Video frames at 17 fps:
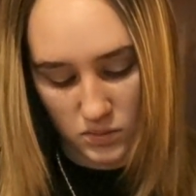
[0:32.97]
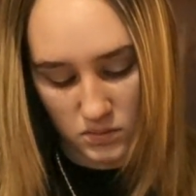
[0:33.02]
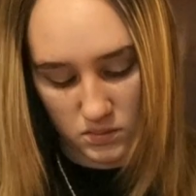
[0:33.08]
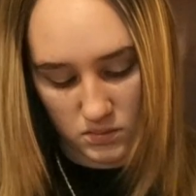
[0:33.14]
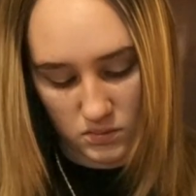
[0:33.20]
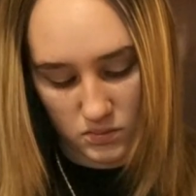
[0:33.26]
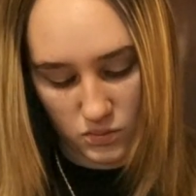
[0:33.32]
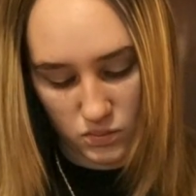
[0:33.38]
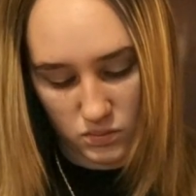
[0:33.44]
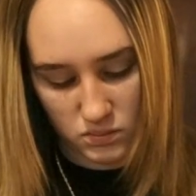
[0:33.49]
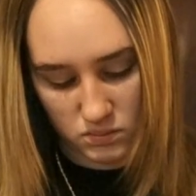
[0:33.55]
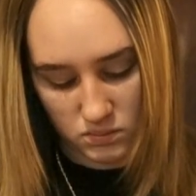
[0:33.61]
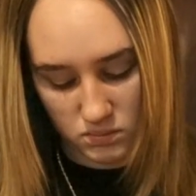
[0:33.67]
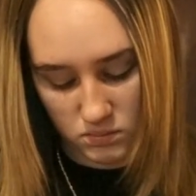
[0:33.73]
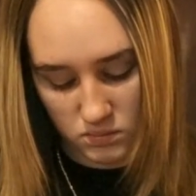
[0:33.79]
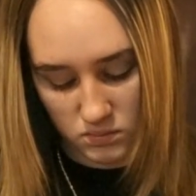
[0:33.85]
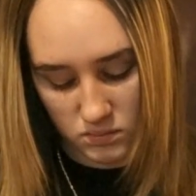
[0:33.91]

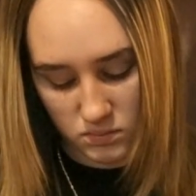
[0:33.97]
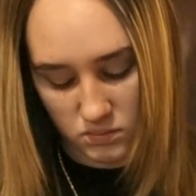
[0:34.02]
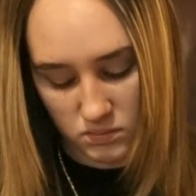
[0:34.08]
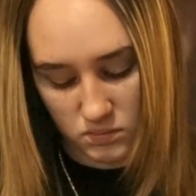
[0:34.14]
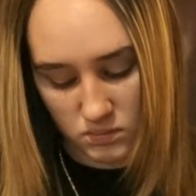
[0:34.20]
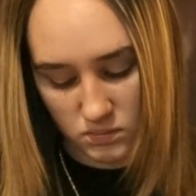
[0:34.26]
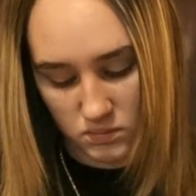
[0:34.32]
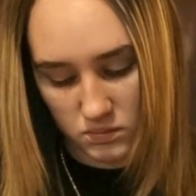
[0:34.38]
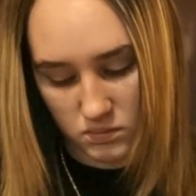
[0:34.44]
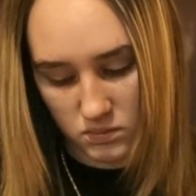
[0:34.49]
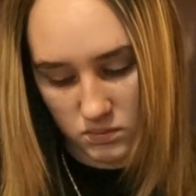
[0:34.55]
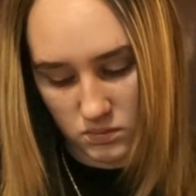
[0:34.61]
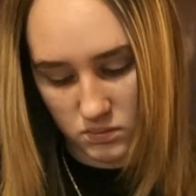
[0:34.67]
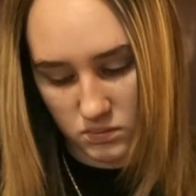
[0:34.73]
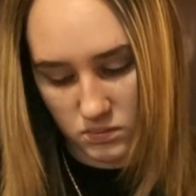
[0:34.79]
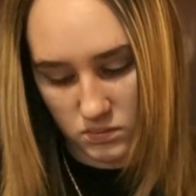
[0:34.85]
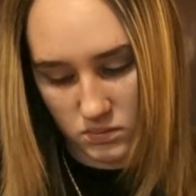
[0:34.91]

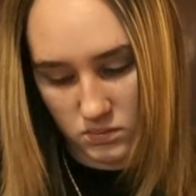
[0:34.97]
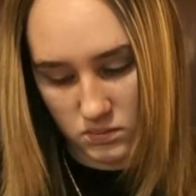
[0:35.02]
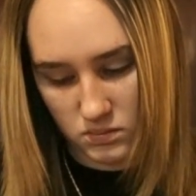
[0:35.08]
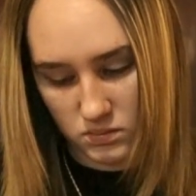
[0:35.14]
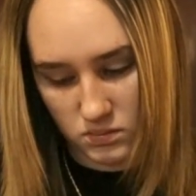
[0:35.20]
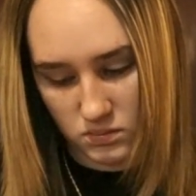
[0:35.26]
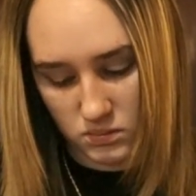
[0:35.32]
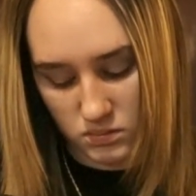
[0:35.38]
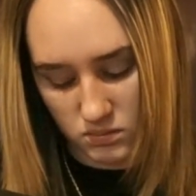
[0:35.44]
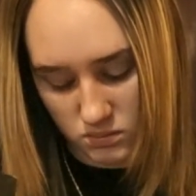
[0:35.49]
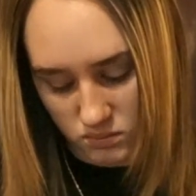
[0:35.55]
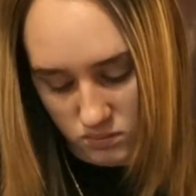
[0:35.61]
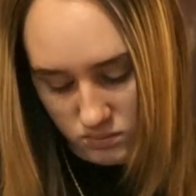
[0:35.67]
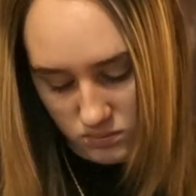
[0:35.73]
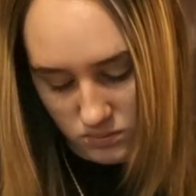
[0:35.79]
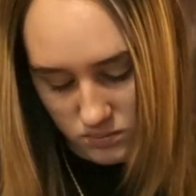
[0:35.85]
Nothing is said.